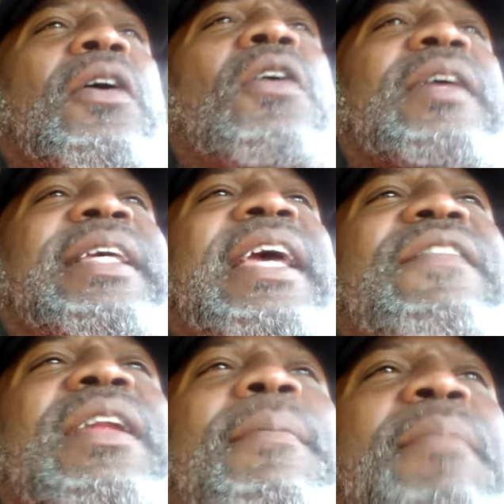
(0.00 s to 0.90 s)
or
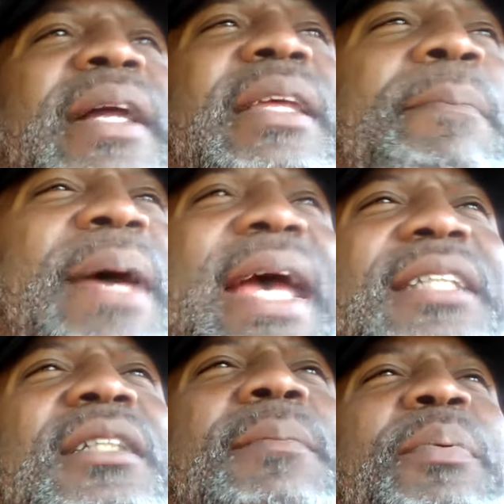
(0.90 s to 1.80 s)
giving the money
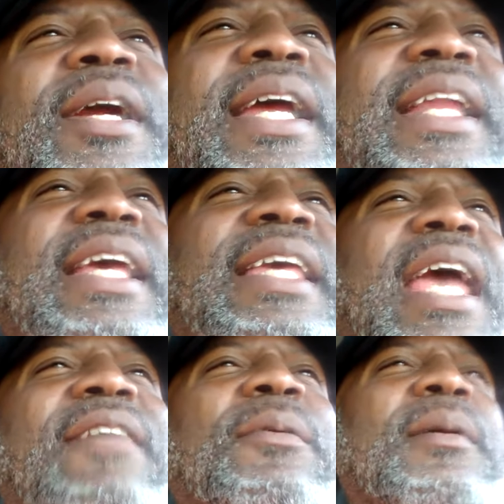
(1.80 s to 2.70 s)
back to the brand that
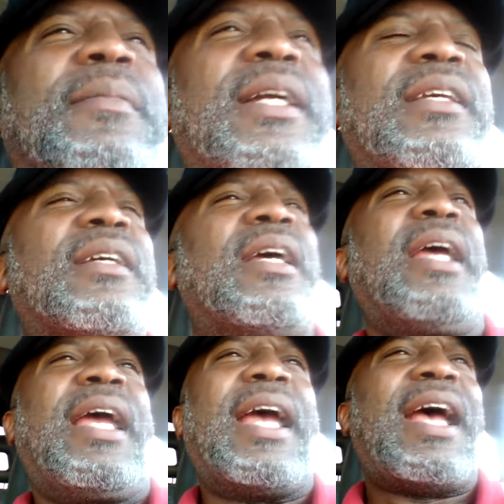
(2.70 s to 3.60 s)
gave them the money.
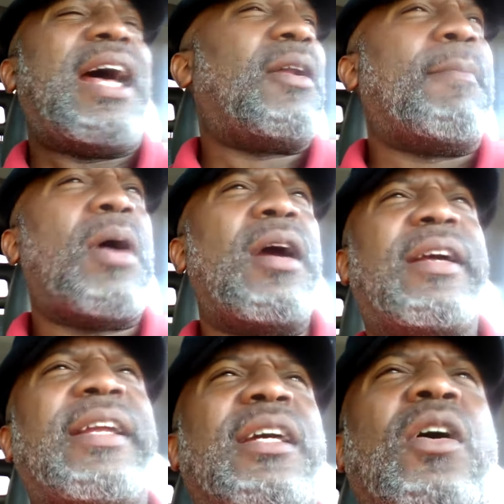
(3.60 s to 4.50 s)
And how the
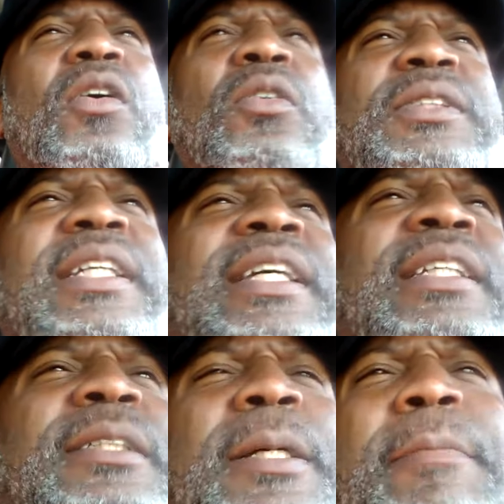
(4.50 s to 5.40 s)
marketing goes
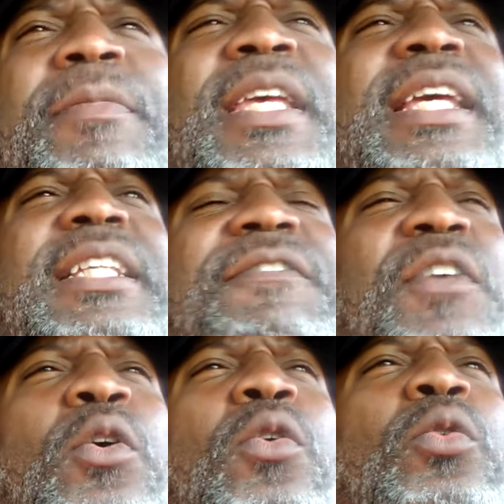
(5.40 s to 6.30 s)
is these
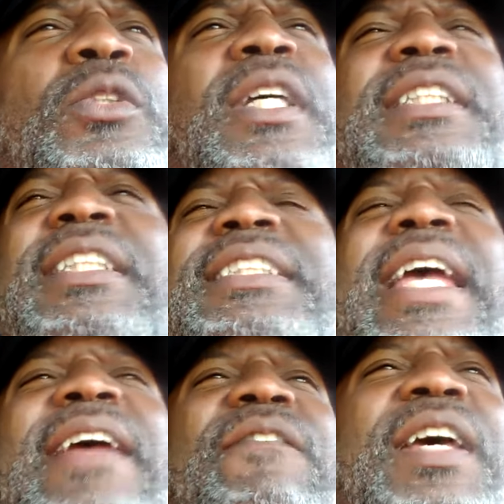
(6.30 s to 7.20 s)
fools, since
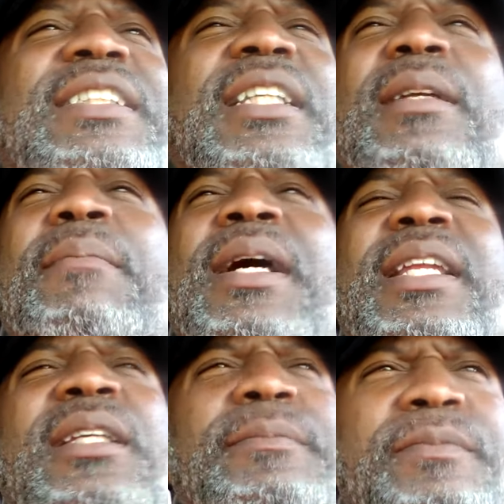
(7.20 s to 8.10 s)
they invested the
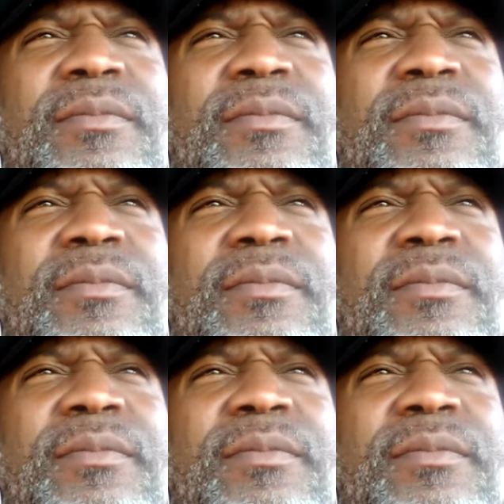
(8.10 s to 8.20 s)
money,